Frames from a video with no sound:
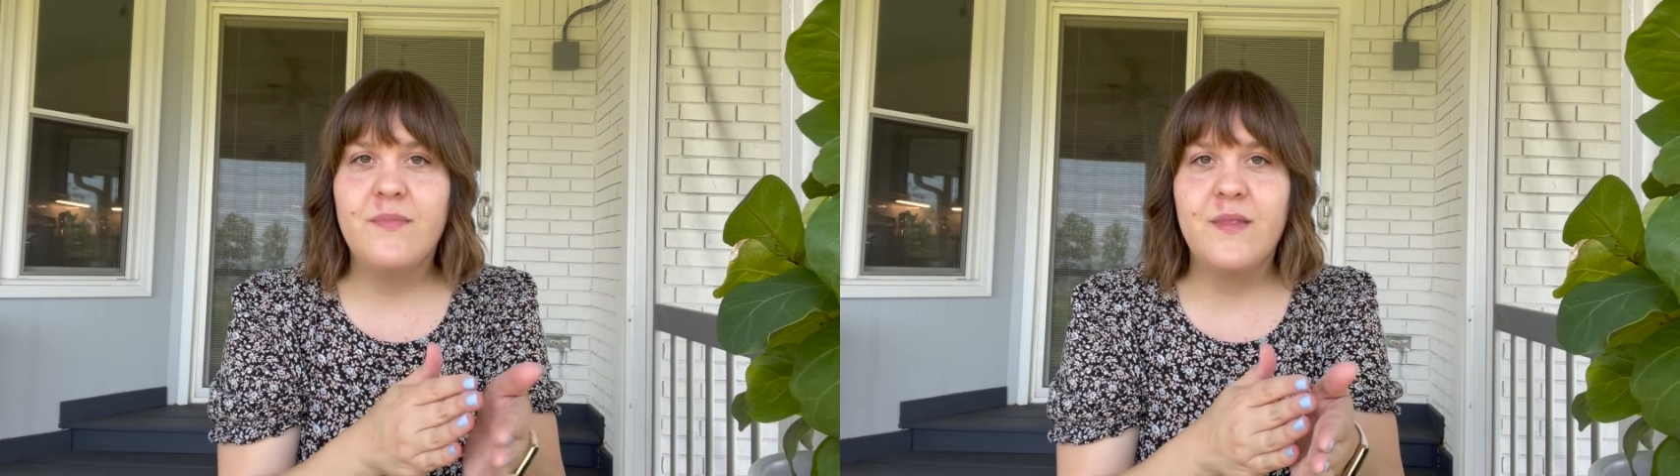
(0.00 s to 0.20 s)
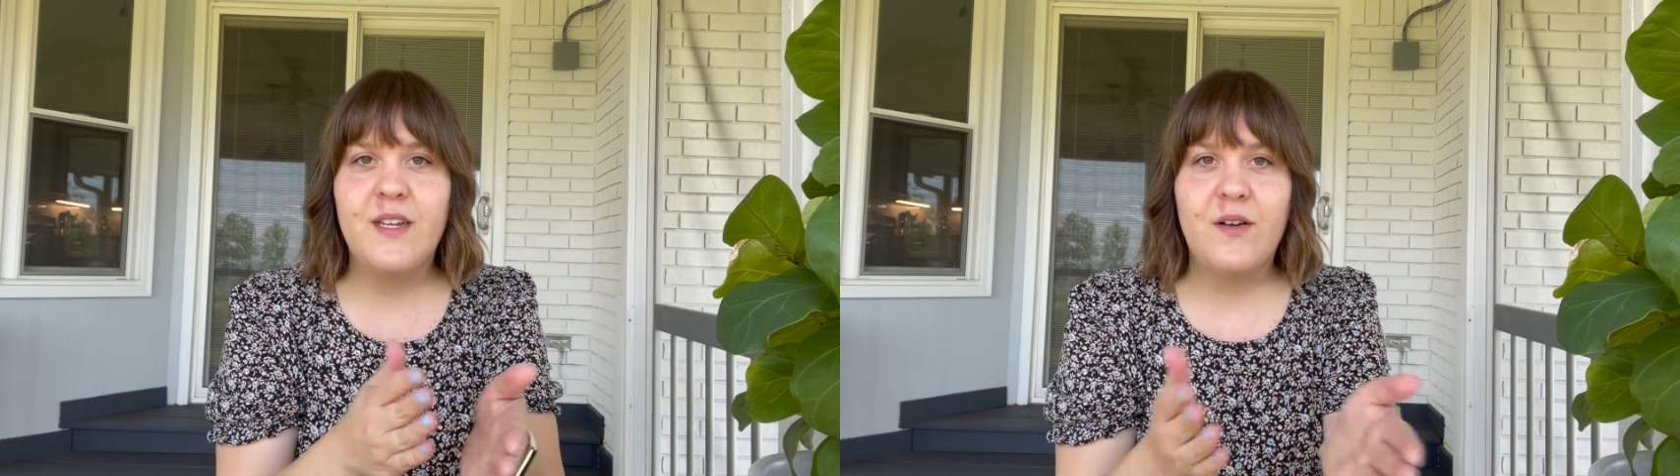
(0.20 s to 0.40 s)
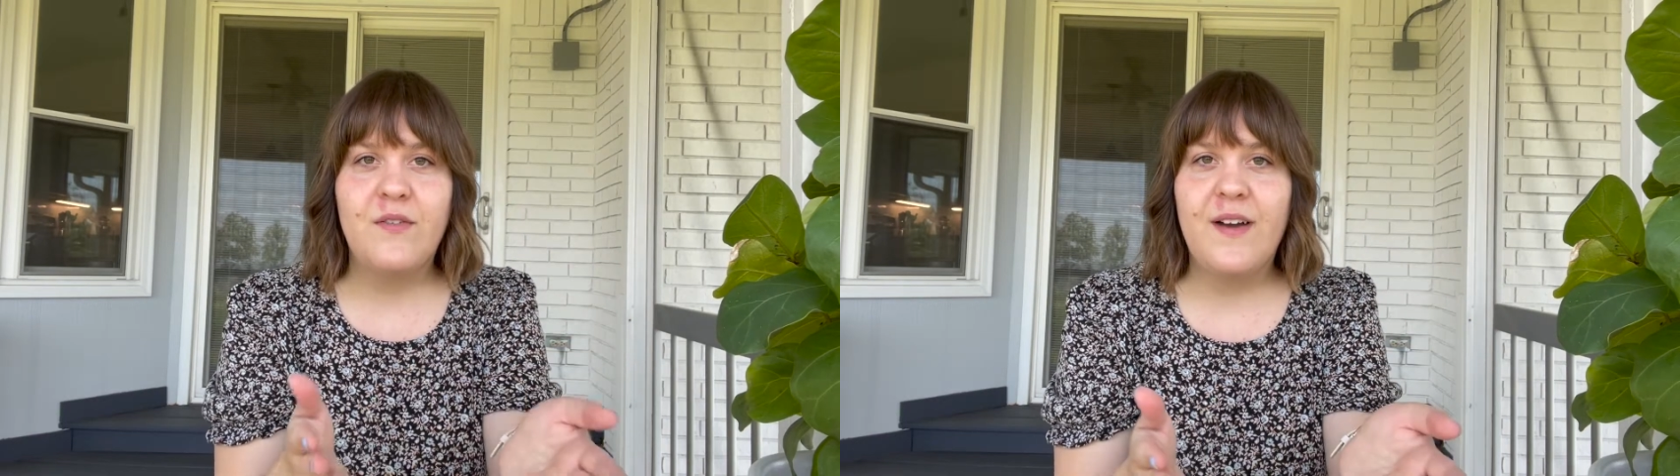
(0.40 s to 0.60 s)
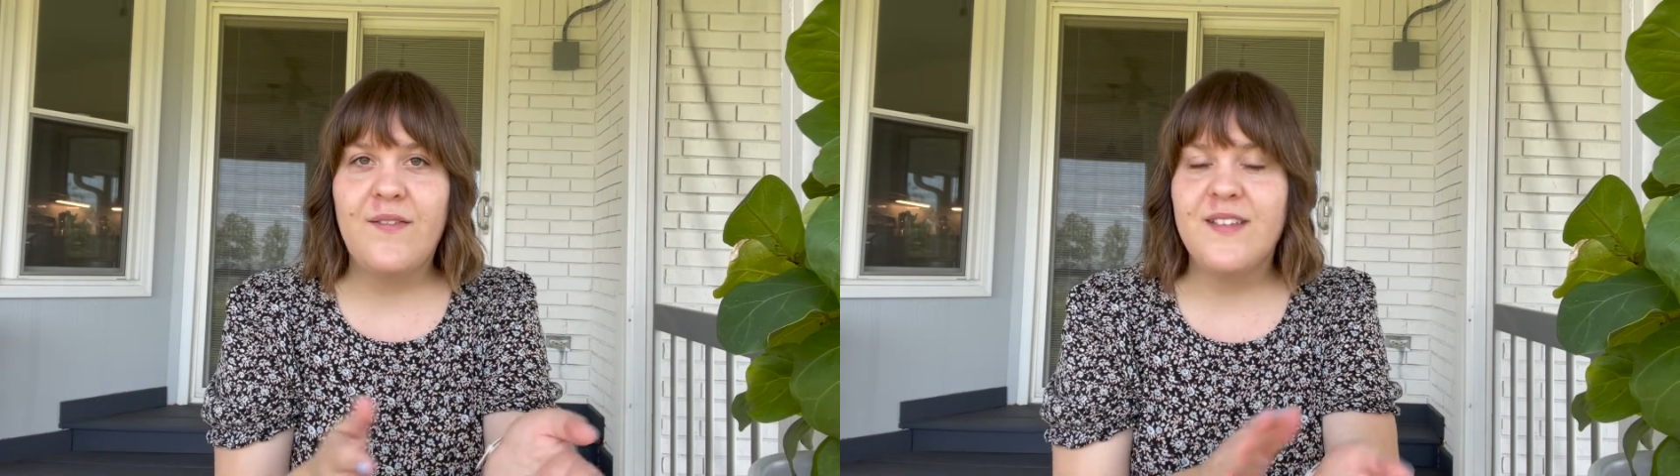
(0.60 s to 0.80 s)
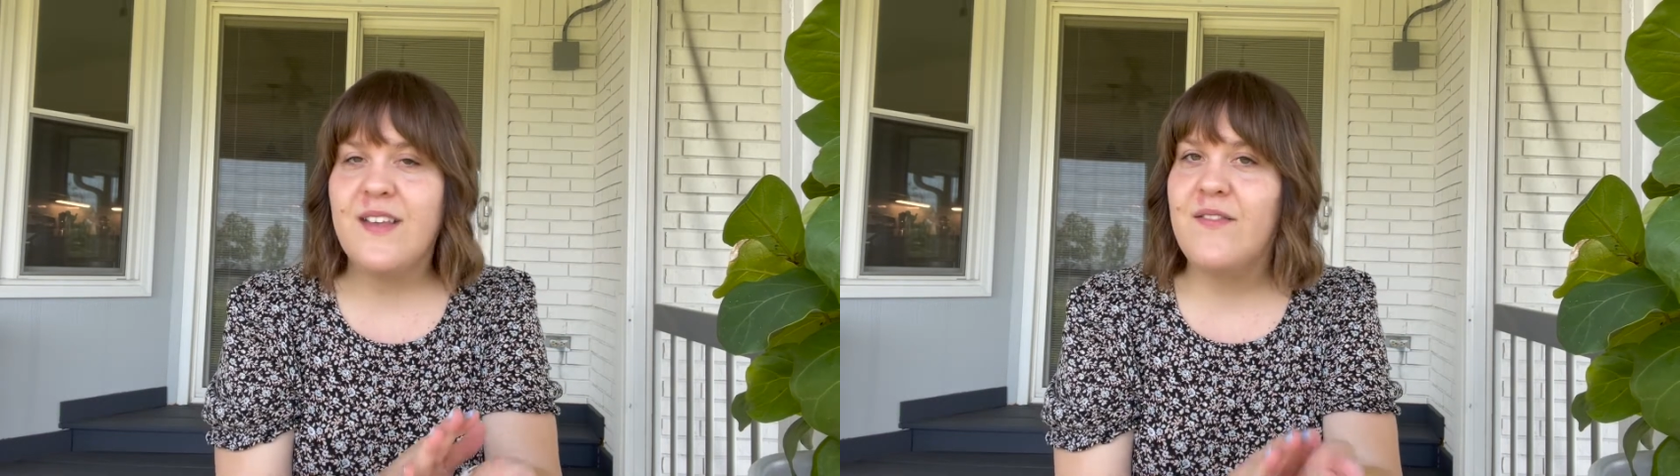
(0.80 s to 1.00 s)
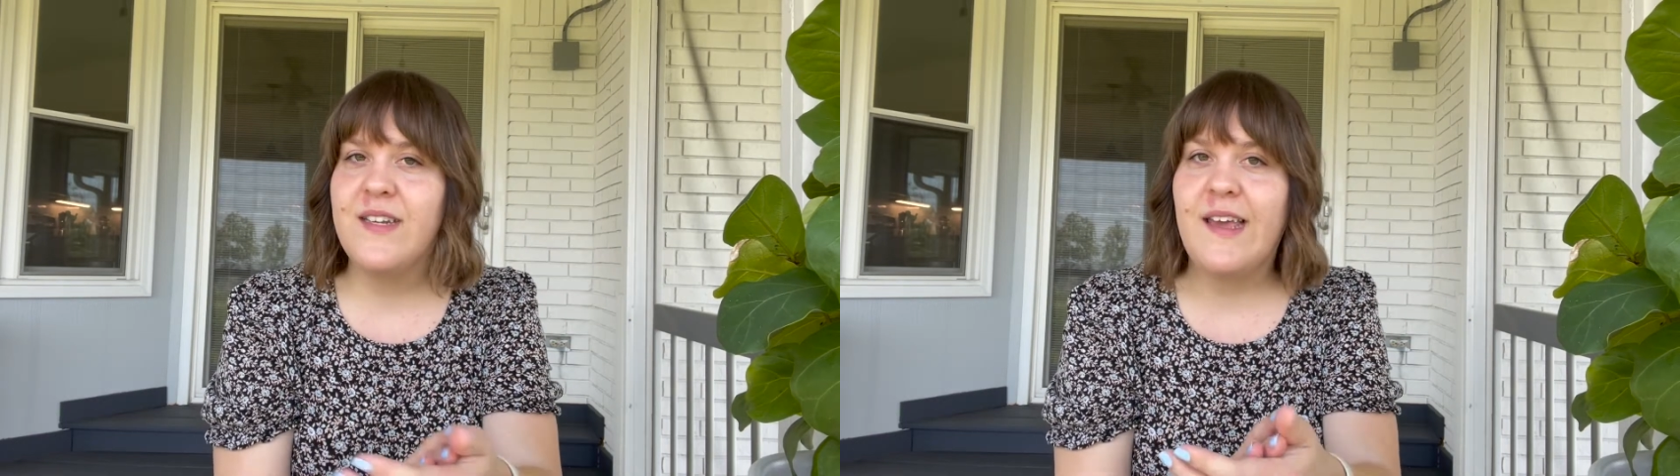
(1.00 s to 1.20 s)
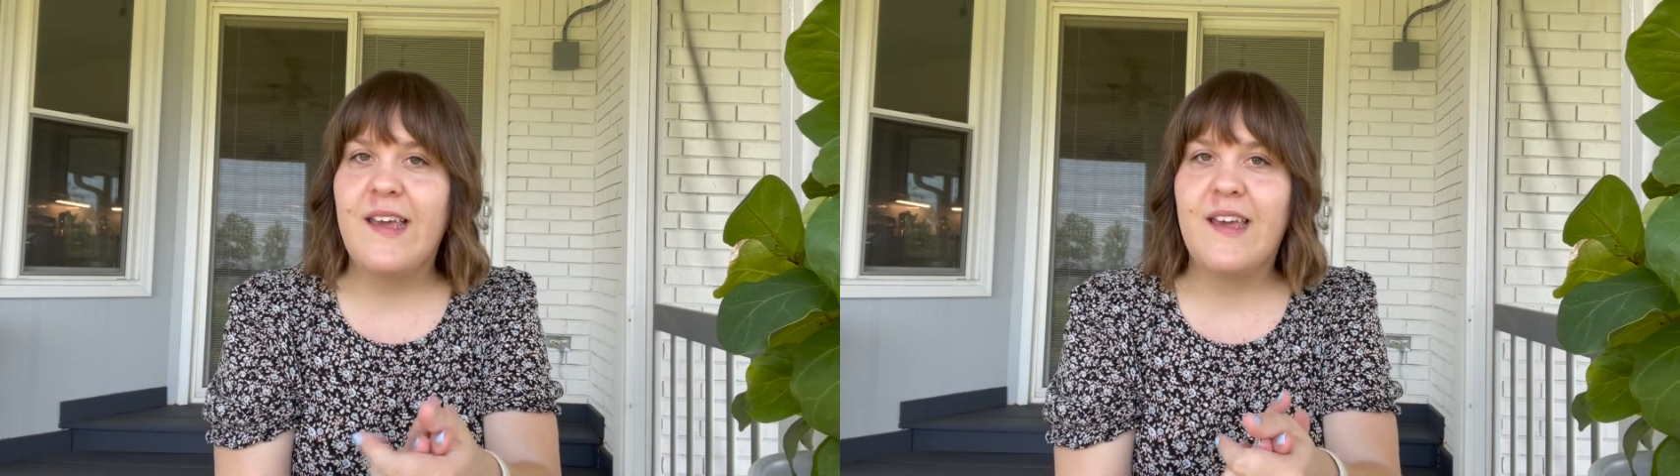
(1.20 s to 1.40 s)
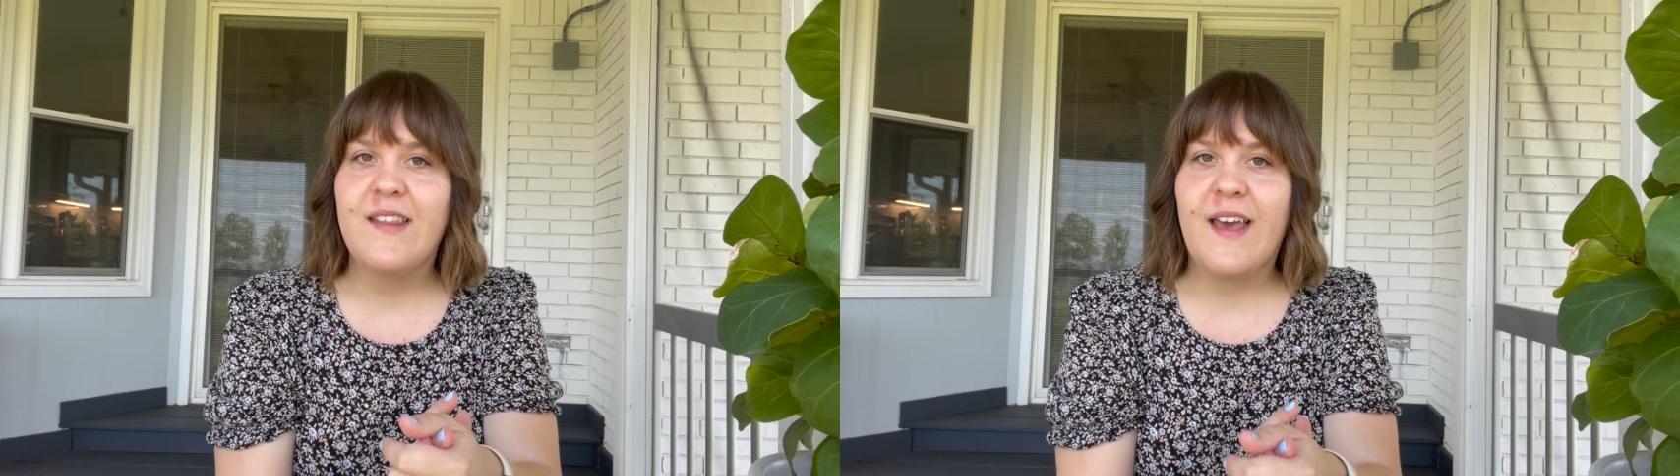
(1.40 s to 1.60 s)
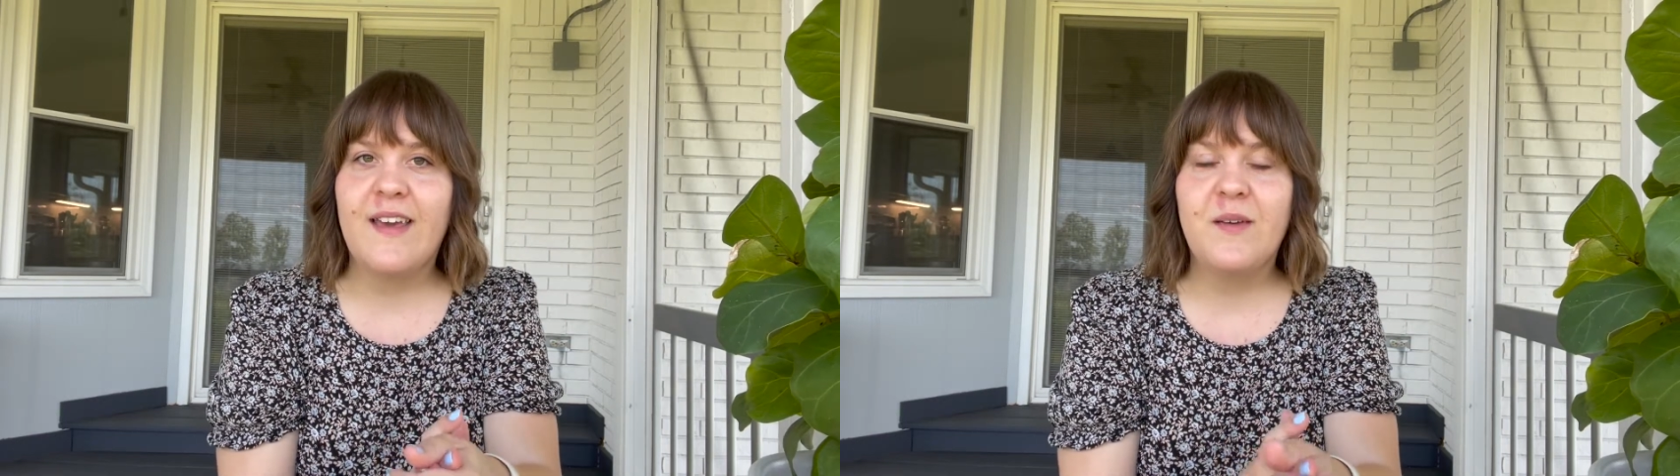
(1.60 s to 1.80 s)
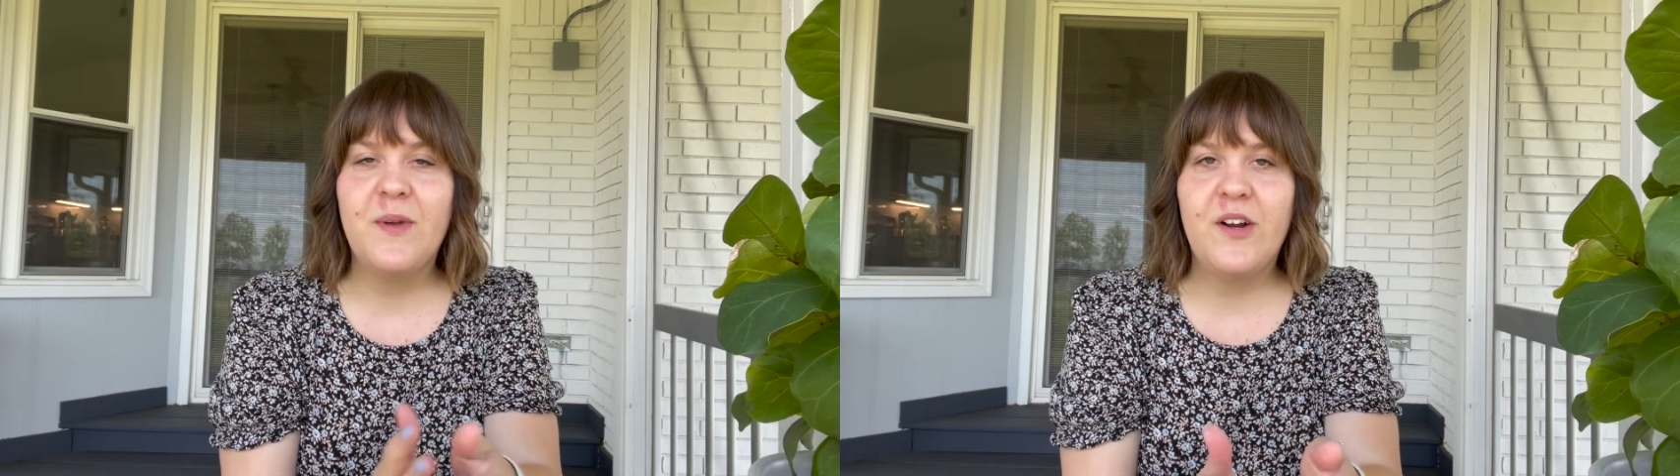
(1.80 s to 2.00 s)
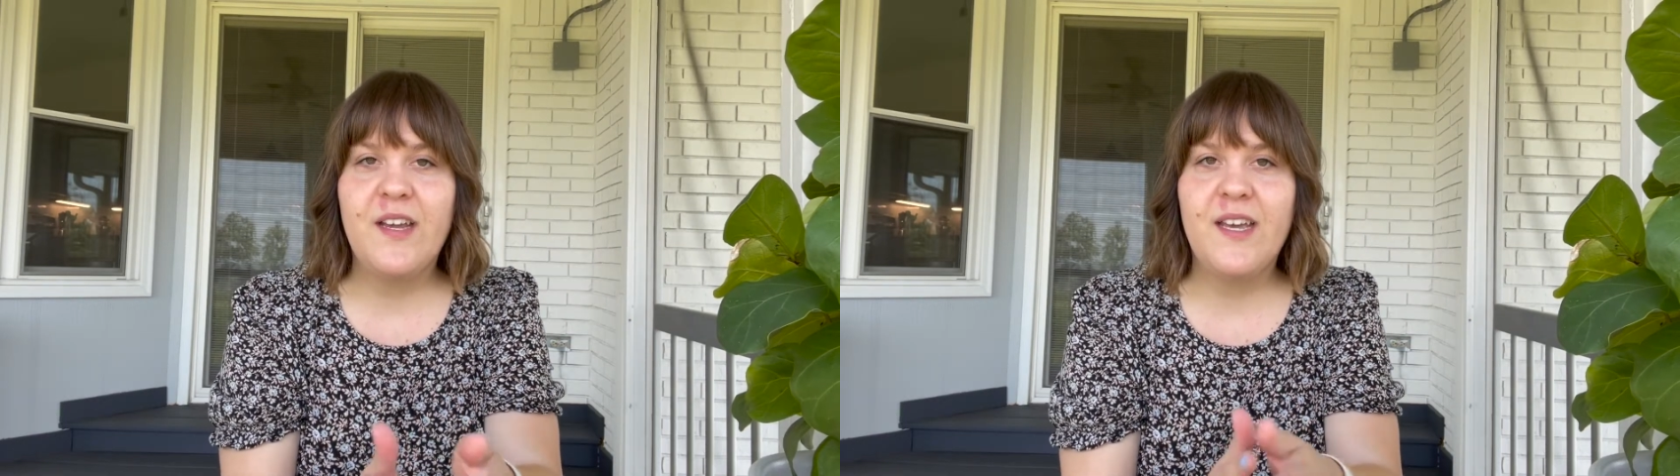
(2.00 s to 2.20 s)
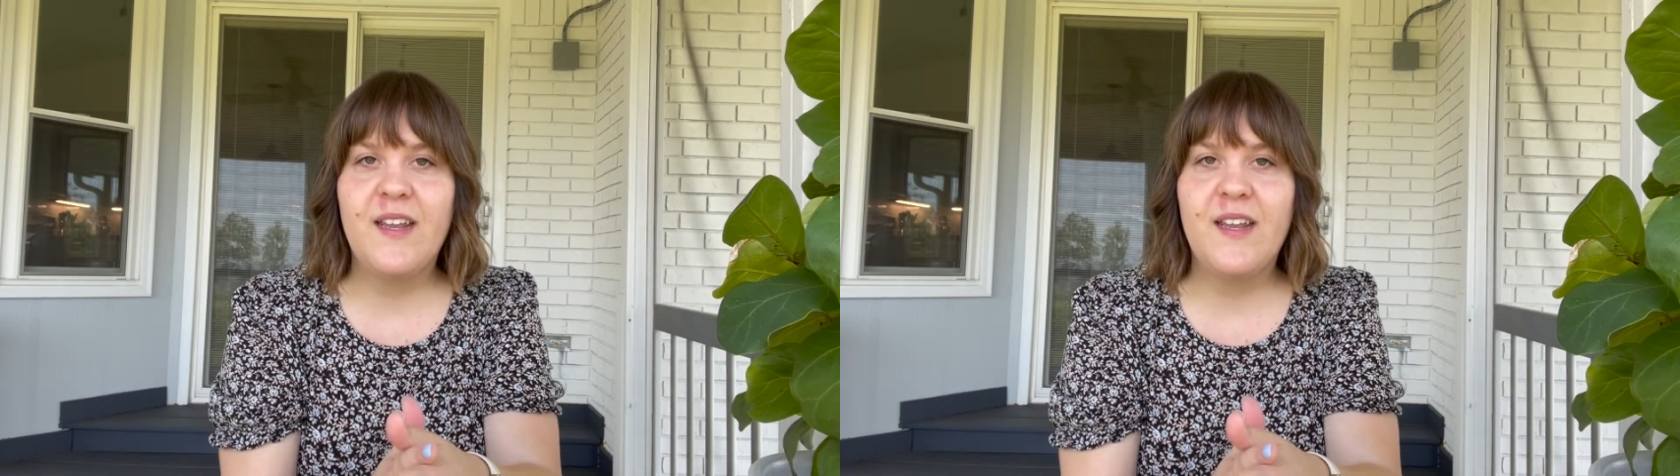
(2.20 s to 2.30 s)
you know, 5 to 7 day like period,